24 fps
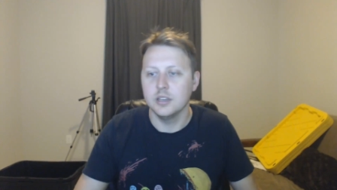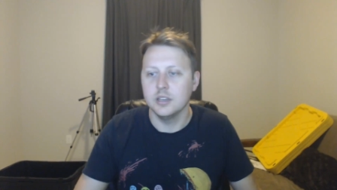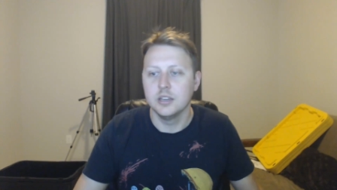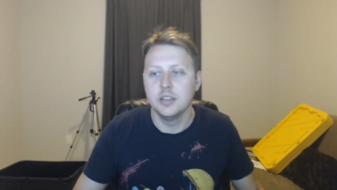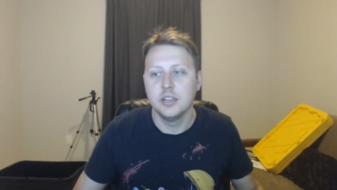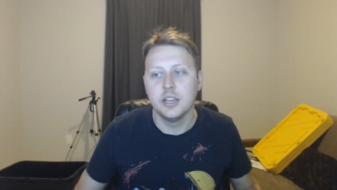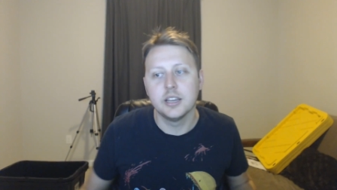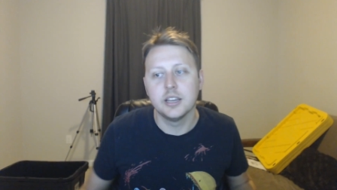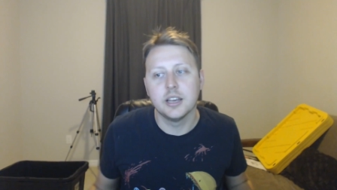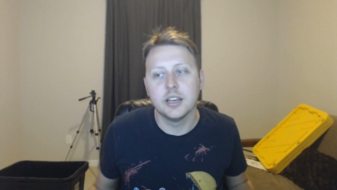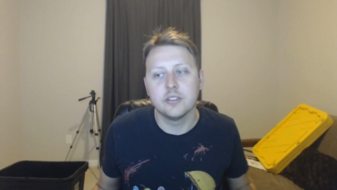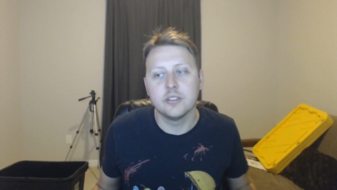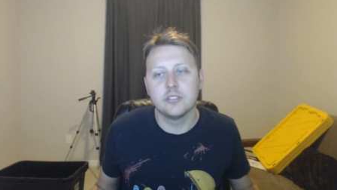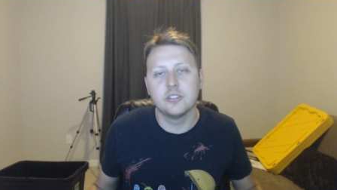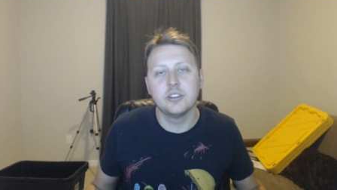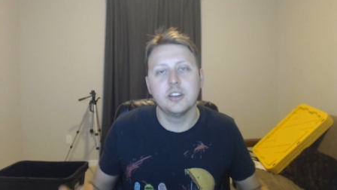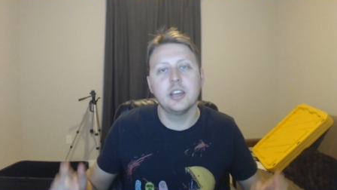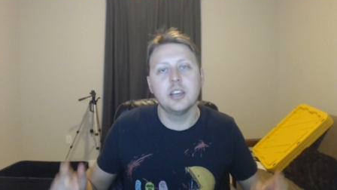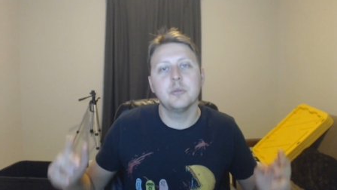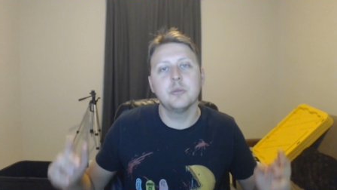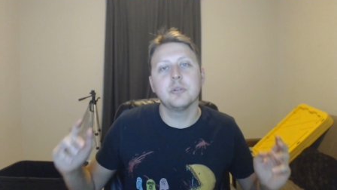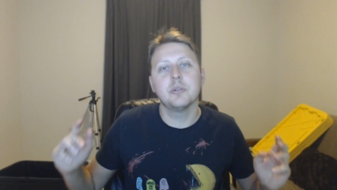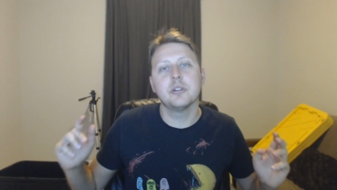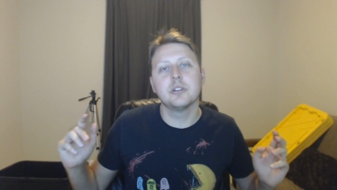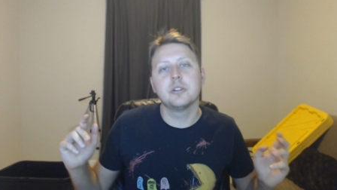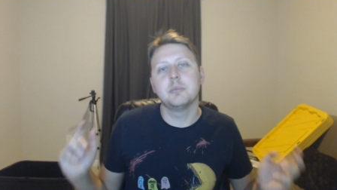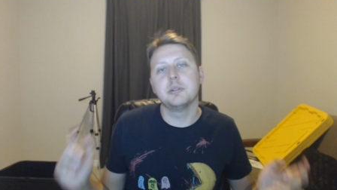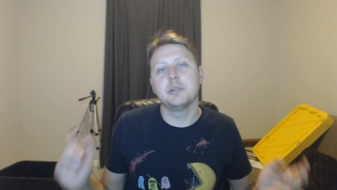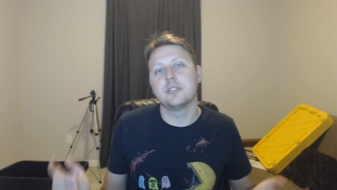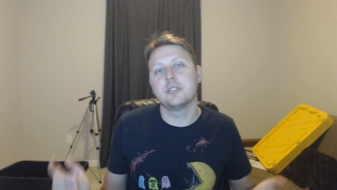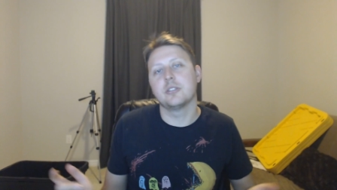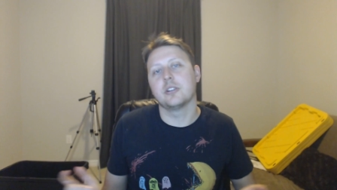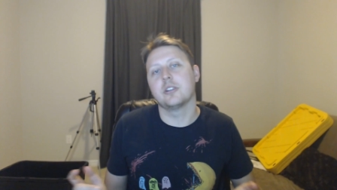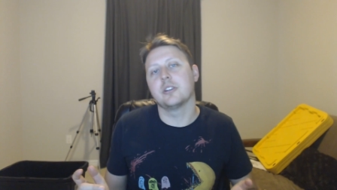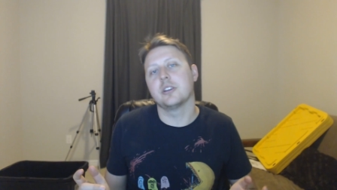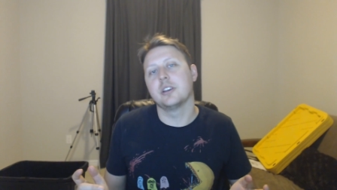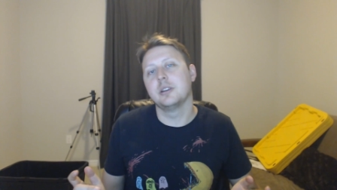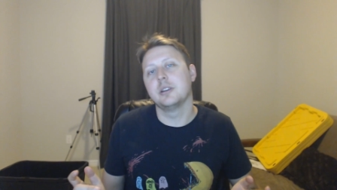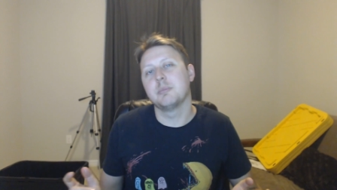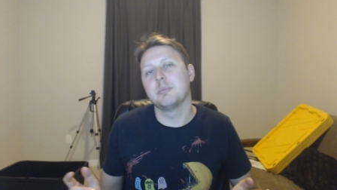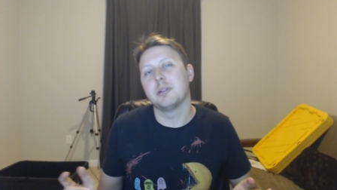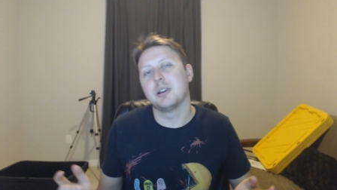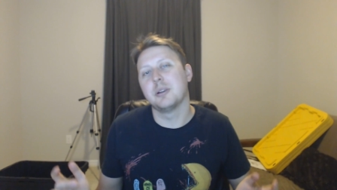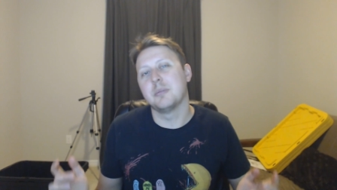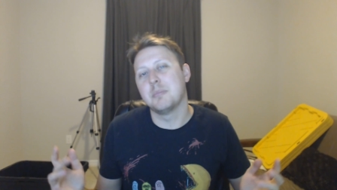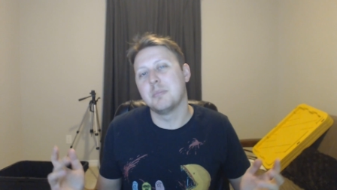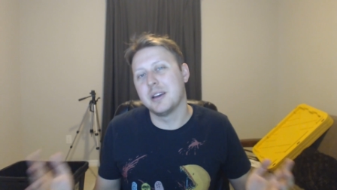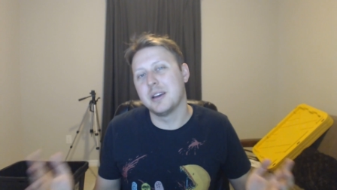Hey guys, today we're going to be talking
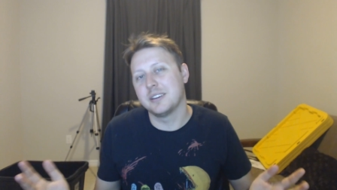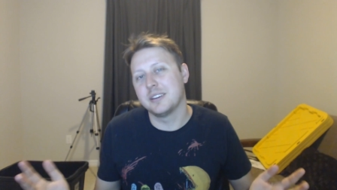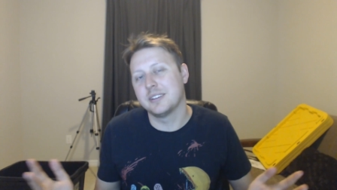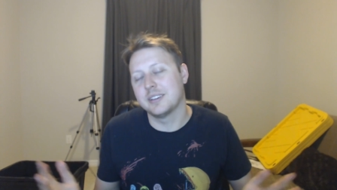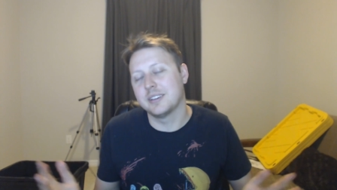about my